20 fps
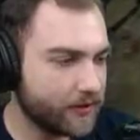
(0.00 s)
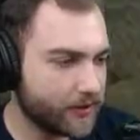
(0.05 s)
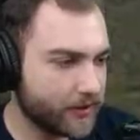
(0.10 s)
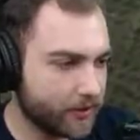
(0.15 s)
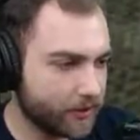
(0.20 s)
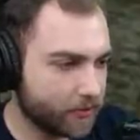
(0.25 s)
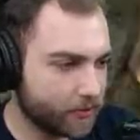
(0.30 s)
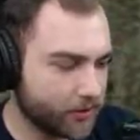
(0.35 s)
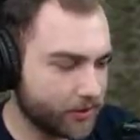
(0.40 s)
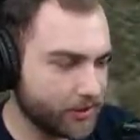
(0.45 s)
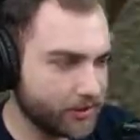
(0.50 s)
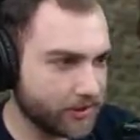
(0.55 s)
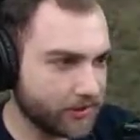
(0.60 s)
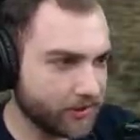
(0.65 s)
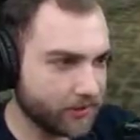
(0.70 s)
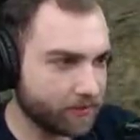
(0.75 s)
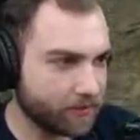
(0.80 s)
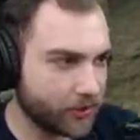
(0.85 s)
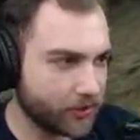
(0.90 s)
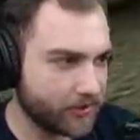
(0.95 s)
Pretty
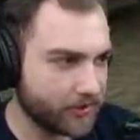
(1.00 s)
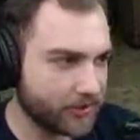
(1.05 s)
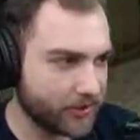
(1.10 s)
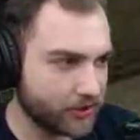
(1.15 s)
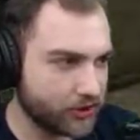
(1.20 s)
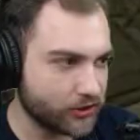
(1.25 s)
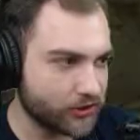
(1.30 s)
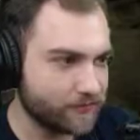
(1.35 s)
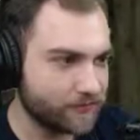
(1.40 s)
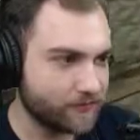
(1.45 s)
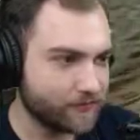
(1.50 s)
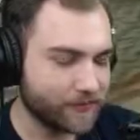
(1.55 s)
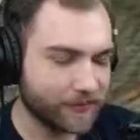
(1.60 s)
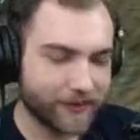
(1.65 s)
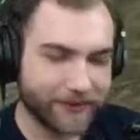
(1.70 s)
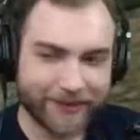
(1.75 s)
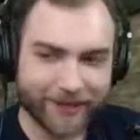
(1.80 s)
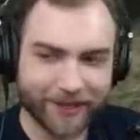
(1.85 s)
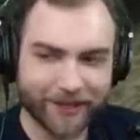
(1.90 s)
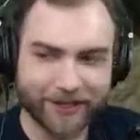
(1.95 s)
decent boat section.
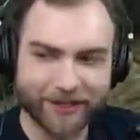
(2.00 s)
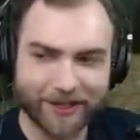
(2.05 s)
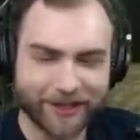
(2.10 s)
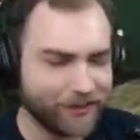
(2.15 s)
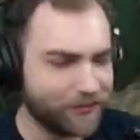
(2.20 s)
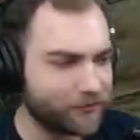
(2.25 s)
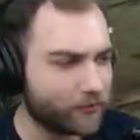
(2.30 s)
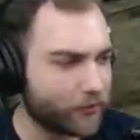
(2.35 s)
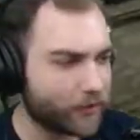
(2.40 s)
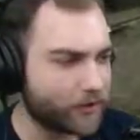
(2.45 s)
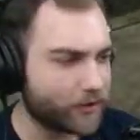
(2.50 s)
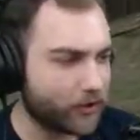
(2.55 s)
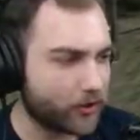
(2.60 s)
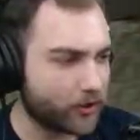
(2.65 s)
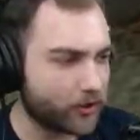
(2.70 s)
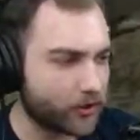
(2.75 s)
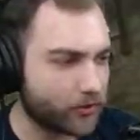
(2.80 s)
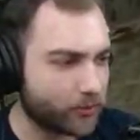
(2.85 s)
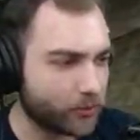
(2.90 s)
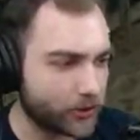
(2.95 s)
That is one of the
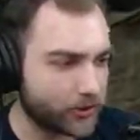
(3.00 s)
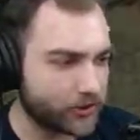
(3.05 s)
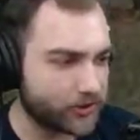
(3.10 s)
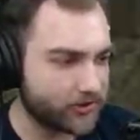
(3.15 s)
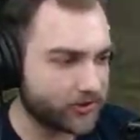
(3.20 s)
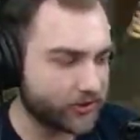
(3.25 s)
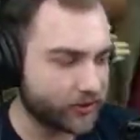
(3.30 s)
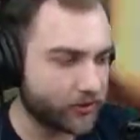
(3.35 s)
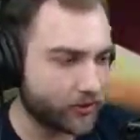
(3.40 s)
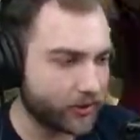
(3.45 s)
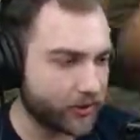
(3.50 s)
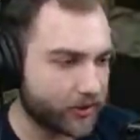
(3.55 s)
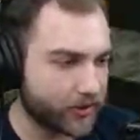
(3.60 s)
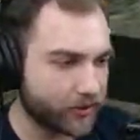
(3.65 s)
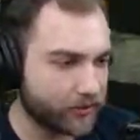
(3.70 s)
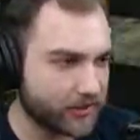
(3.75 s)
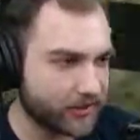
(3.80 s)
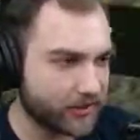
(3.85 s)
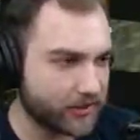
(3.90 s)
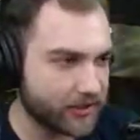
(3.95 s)
harder portions of the run, I
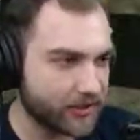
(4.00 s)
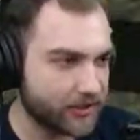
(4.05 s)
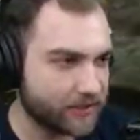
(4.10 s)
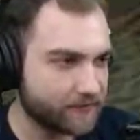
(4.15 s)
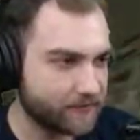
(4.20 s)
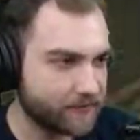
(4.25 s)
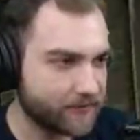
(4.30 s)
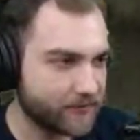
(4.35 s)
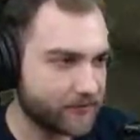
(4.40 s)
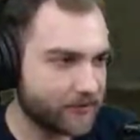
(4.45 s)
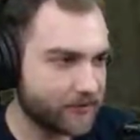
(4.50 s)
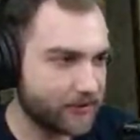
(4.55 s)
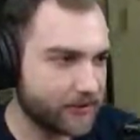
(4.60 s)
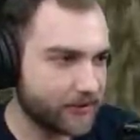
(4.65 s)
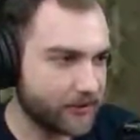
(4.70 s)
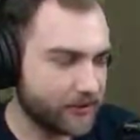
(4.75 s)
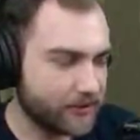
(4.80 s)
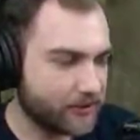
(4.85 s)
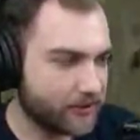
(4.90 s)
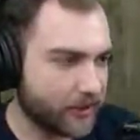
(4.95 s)
would say.
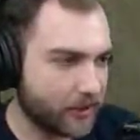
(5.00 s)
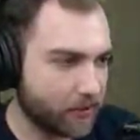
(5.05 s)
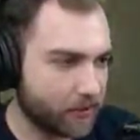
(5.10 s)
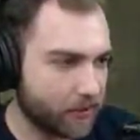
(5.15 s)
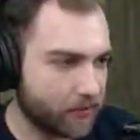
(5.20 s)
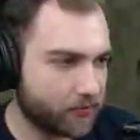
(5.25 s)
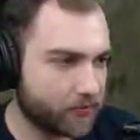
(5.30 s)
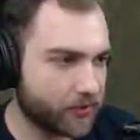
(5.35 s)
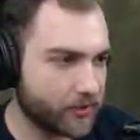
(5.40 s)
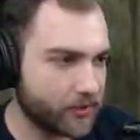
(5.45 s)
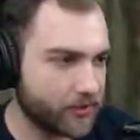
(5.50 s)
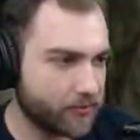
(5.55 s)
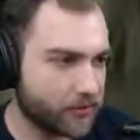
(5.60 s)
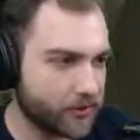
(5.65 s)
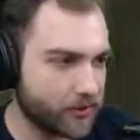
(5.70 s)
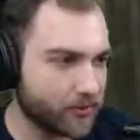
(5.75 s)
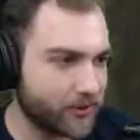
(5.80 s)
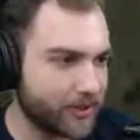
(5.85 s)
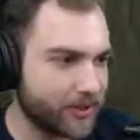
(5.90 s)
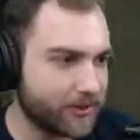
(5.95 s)
That went
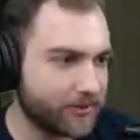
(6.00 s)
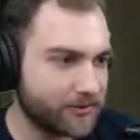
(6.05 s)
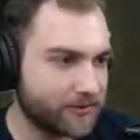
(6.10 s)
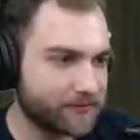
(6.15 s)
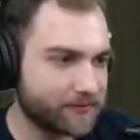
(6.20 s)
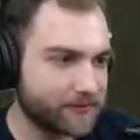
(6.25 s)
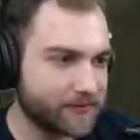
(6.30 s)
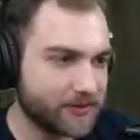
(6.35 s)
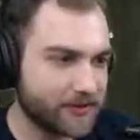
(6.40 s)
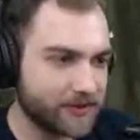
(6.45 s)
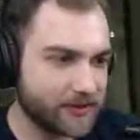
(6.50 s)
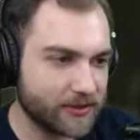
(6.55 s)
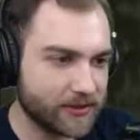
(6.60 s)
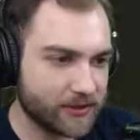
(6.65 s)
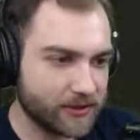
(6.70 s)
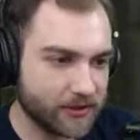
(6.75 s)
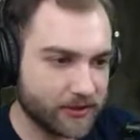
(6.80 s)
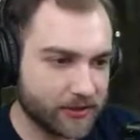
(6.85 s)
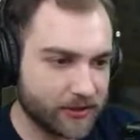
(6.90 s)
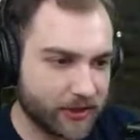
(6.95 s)
pretty well.
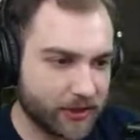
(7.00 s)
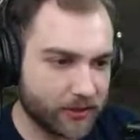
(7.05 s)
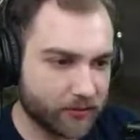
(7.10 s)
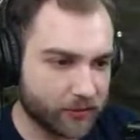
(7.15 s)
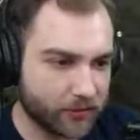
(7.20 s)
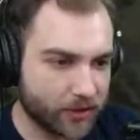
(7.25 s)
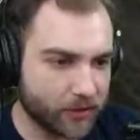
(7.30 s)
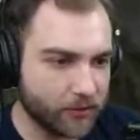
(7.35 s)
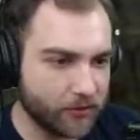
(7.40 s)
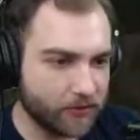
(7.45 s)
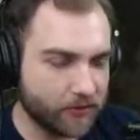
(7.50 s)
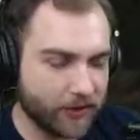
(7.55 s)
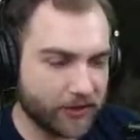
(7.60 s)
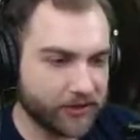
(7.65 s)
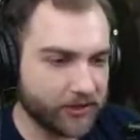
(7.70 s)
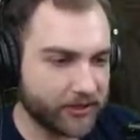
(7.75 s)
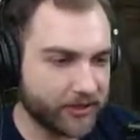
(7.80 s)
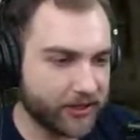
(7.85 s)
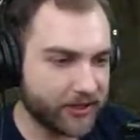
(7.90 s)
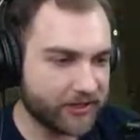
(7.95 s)
And we're going to move on
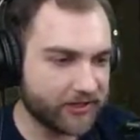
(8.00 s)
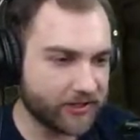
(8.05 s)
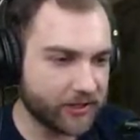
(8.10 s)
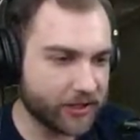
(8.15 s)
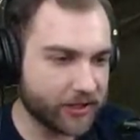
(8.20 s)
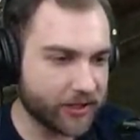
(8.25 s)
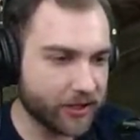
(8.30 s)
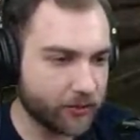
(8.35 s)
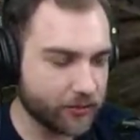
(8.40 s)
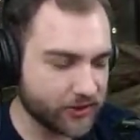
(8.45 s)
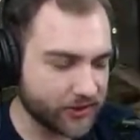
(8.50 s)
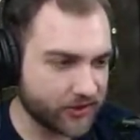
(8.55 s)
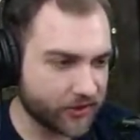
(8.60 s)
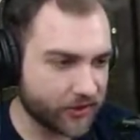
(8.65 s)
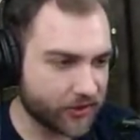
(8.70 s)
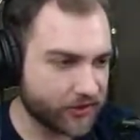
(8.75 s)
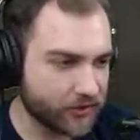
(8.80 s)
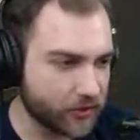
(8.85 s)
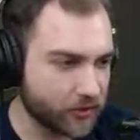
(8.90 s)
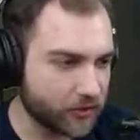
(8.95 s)
to the next area, which is
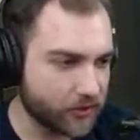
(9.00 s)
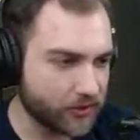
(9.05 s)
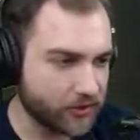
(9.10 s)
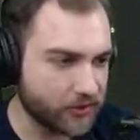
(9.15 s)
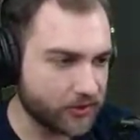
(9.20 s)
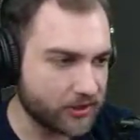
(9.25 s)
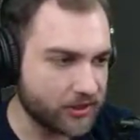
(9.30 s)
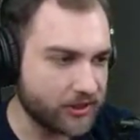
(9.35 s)
also unique